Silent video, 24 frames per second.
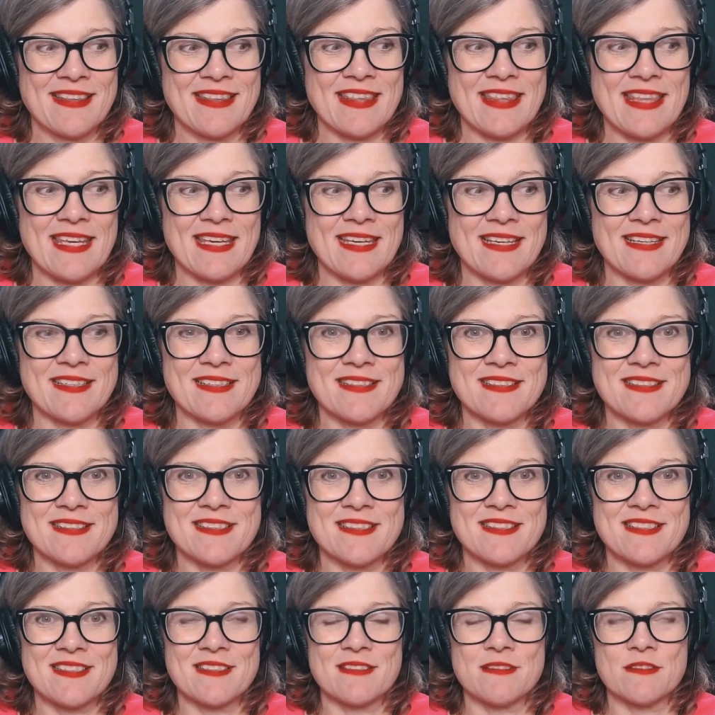
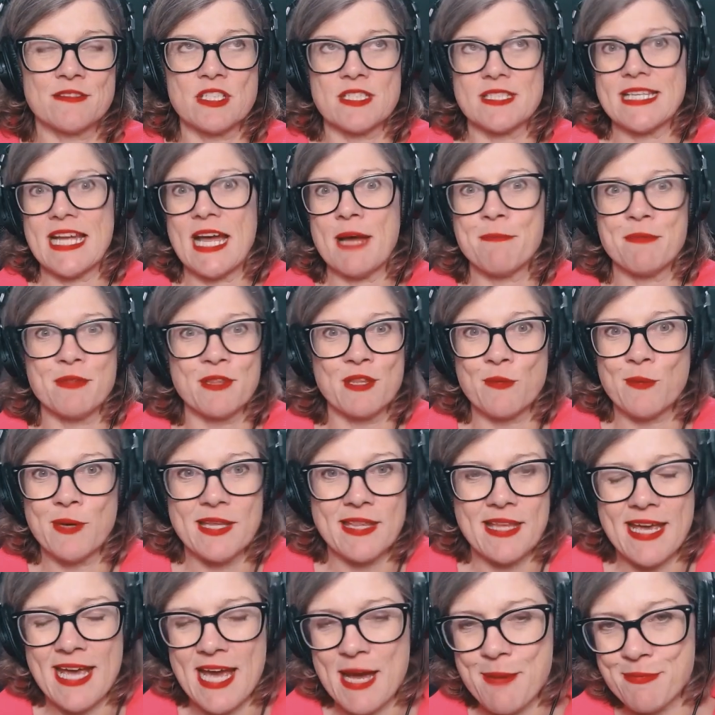things just happen the way
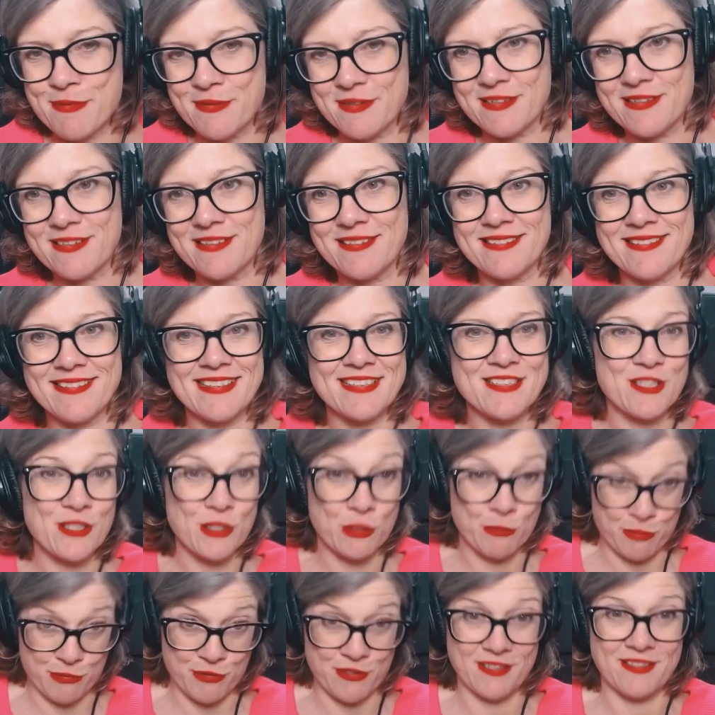they happen and to your
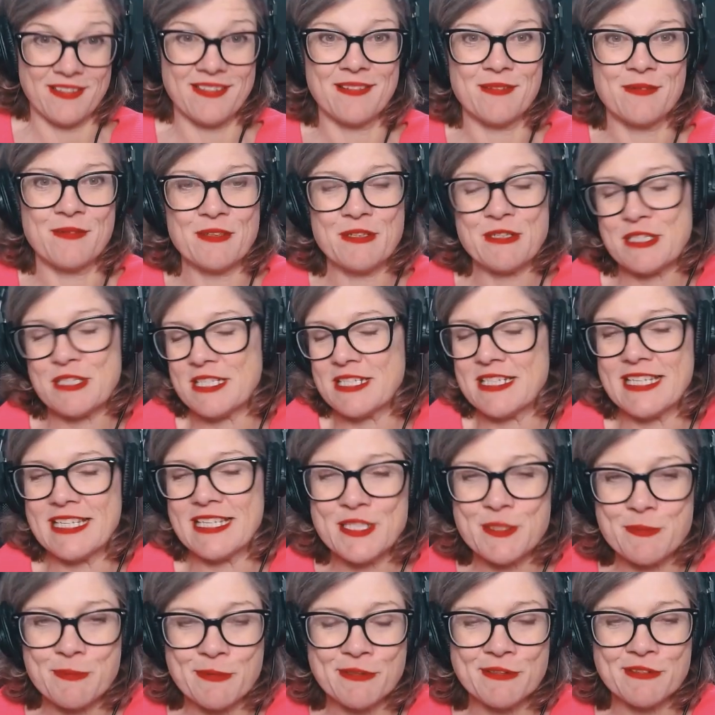point I didn't
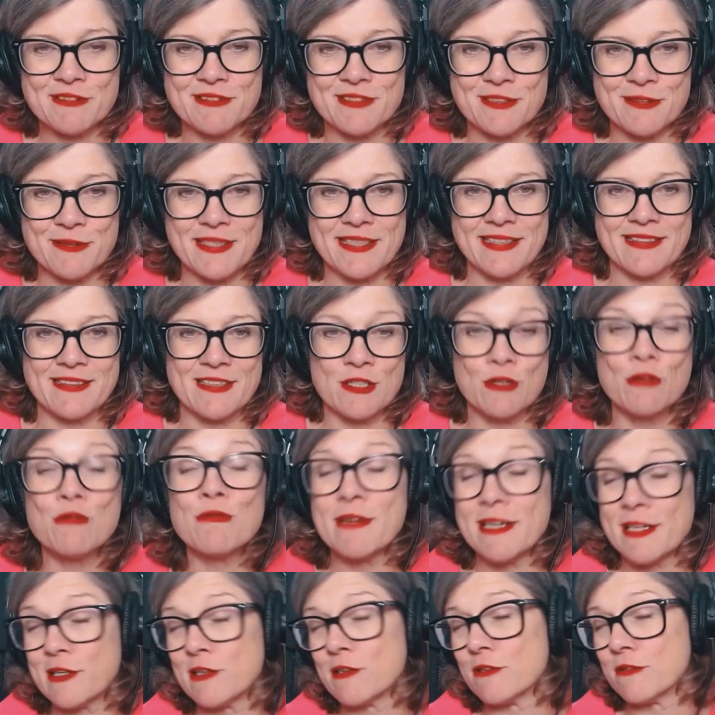explore doing. You're
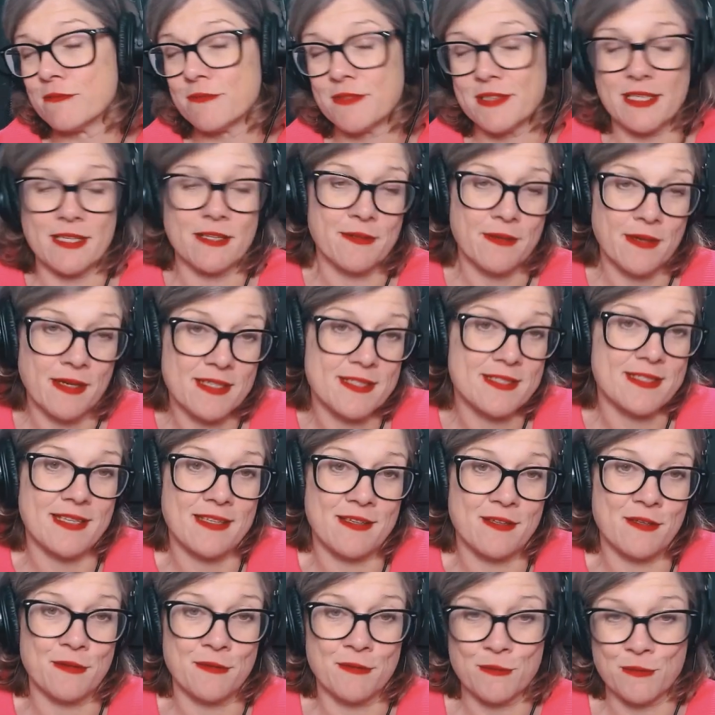really good on video. I see
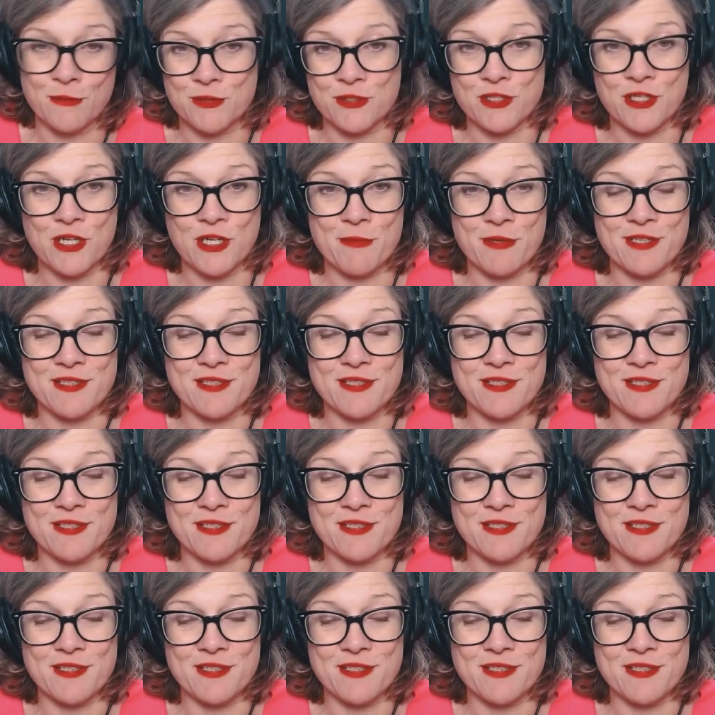you all the time on